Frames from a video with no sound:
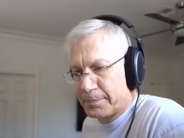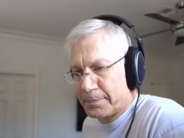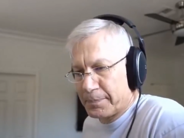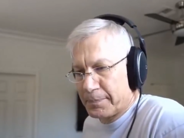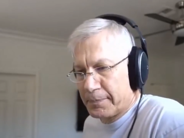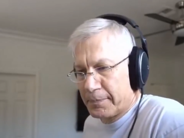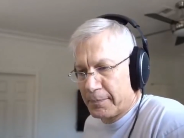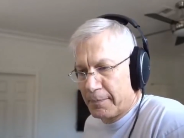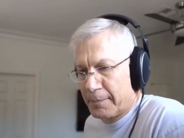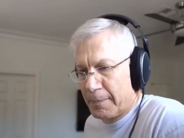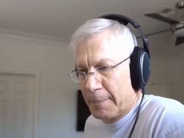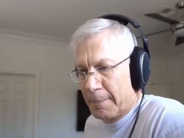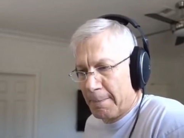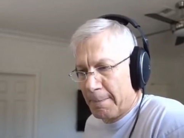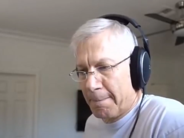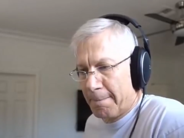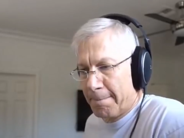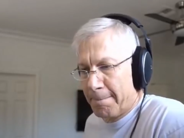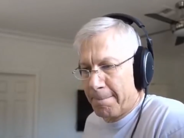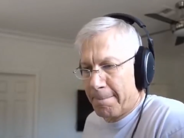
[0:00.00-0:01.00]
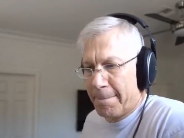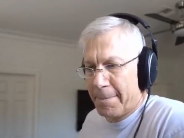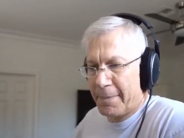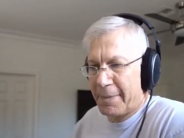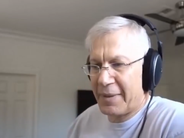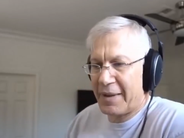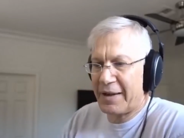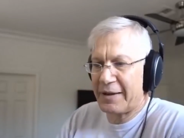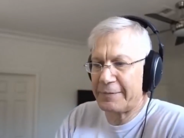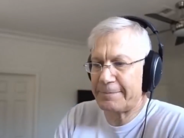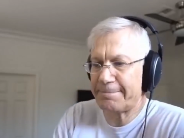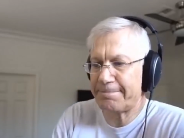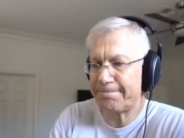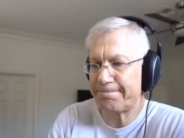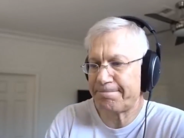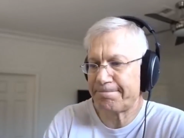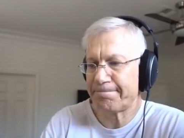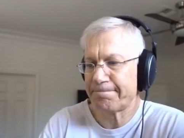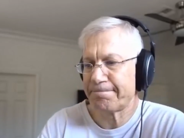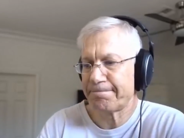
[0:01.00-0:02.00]

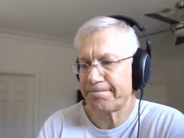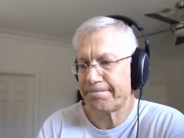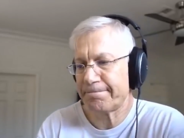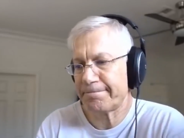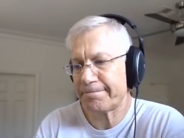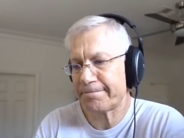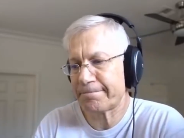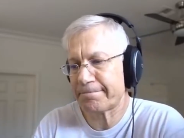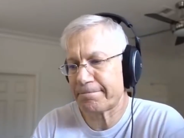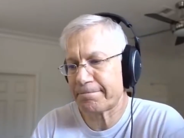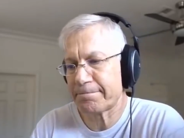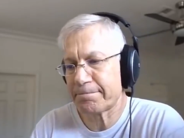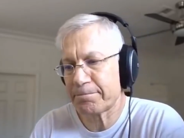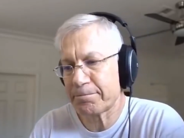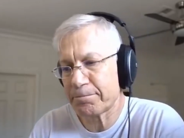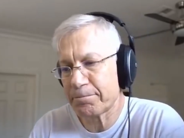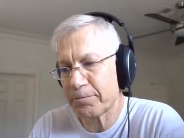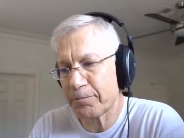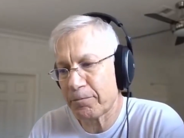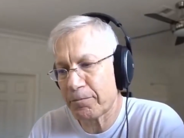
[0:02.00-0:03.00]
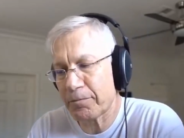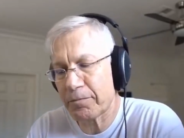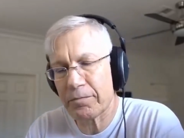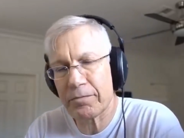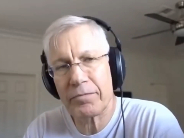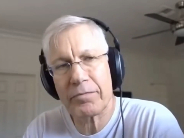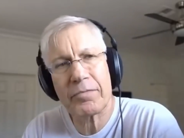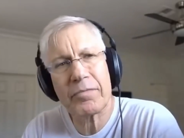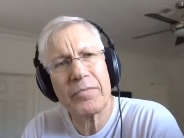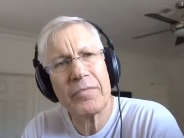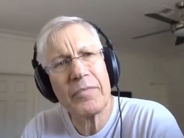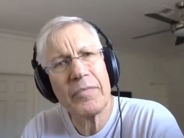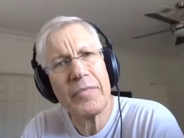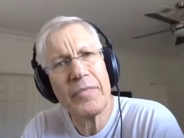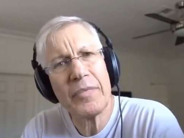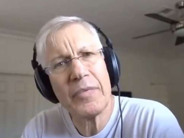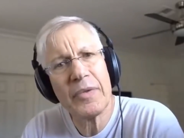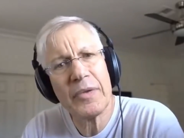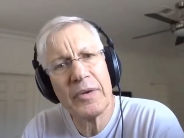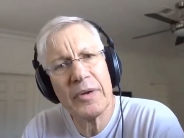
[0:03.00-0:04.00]

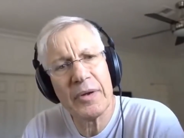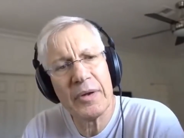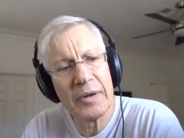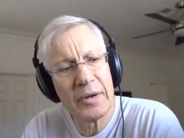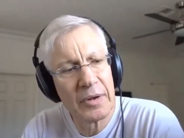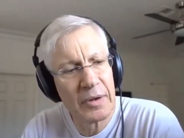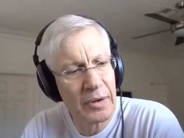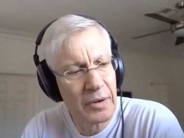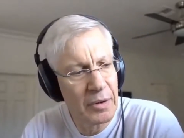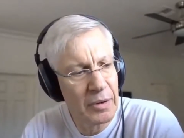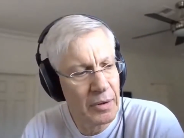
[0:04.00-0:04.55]
No one is speaking in this clip.